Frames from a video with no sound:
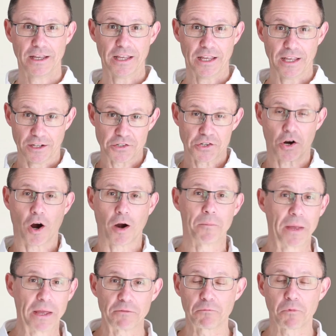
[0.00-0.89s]
His car
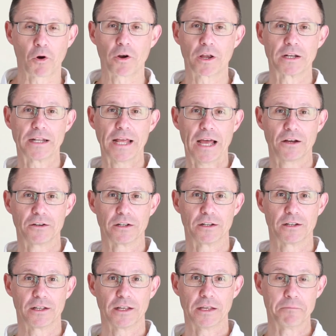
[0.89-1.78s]
may have broken down.
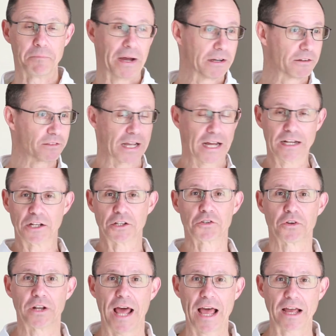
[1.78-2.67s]
He might have gotten
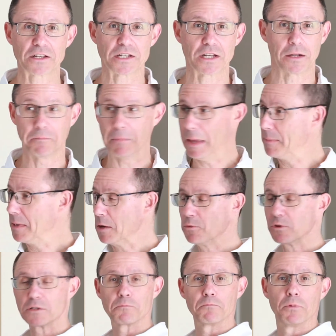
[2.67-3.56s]
into an accident. Maybe he
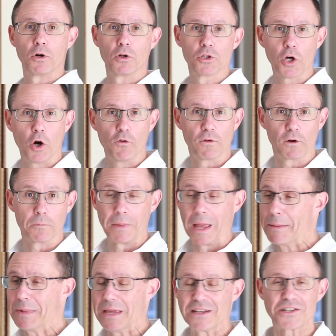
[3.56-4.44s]
was pulled over.
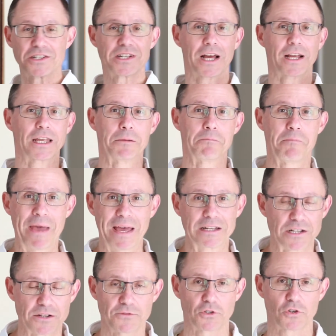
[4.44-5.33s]
Maybe he's stuck in
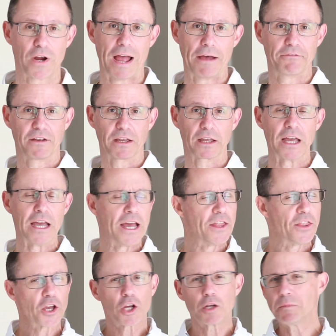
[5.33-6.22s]
massive traffic.
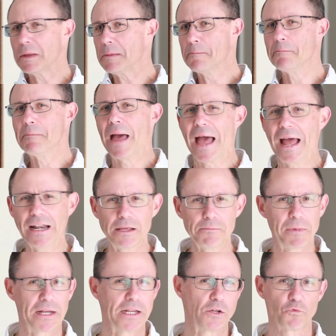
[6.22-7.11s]
There could be many,
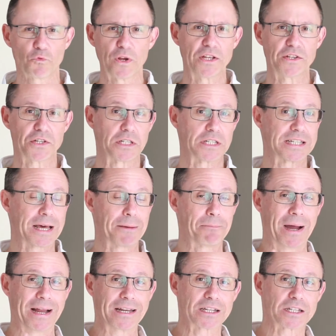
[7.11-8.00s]
many reasons that
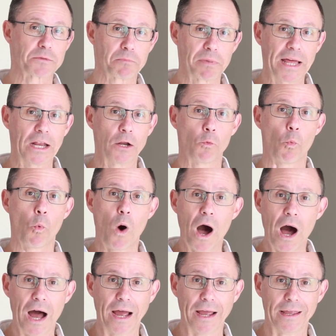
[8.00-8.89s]
might explain
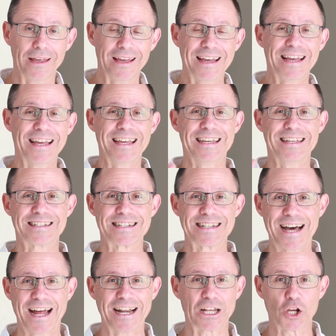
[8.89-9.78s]
why he's
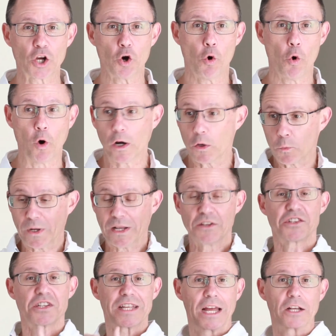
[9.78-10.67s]
not in court when
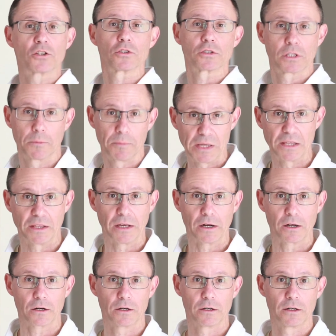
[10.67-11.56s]
he's scheduled to be there.